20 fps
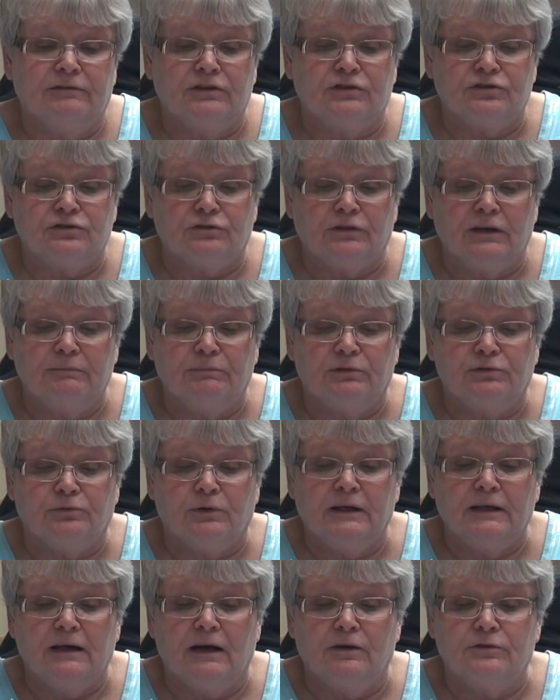the street
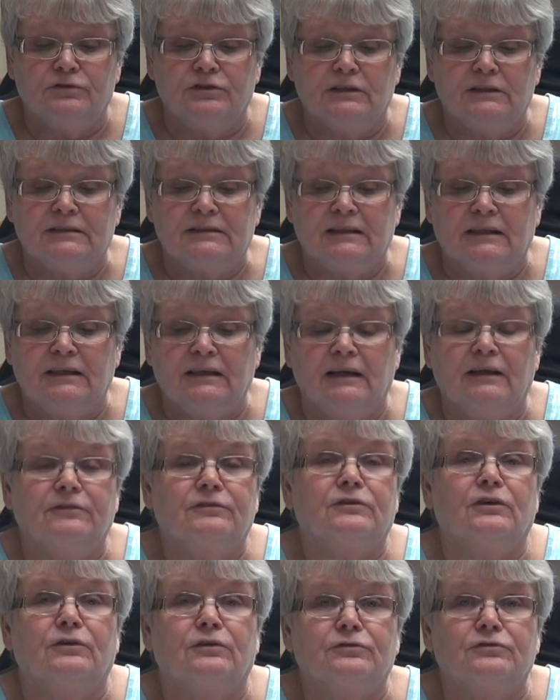between OGC
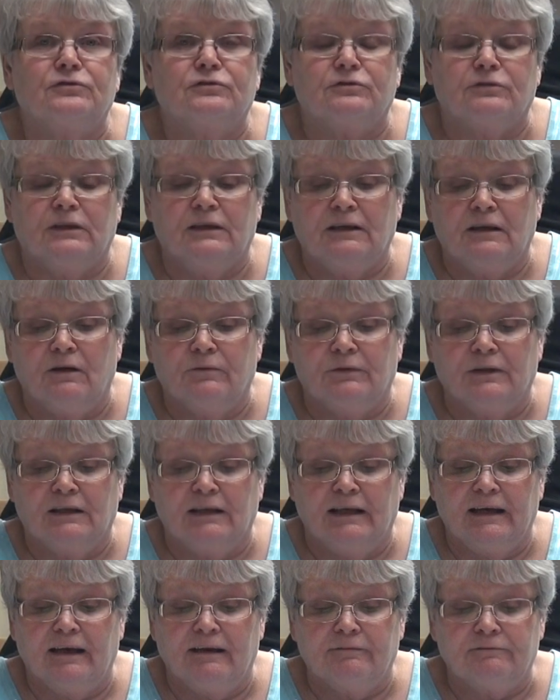and 3rd Street on the
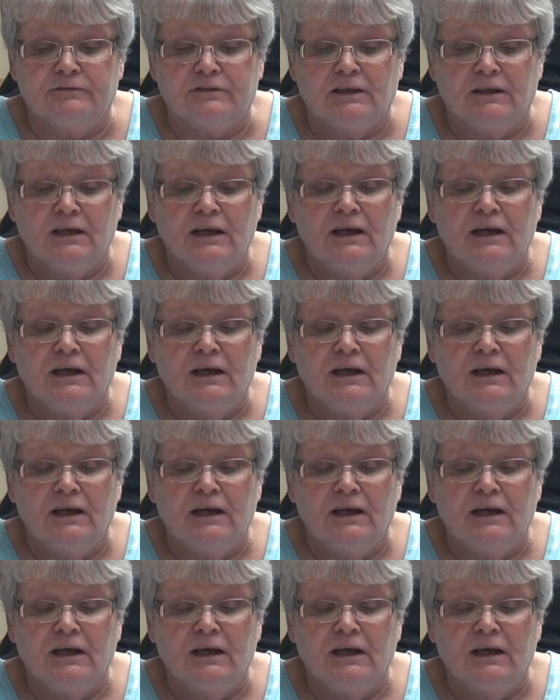left.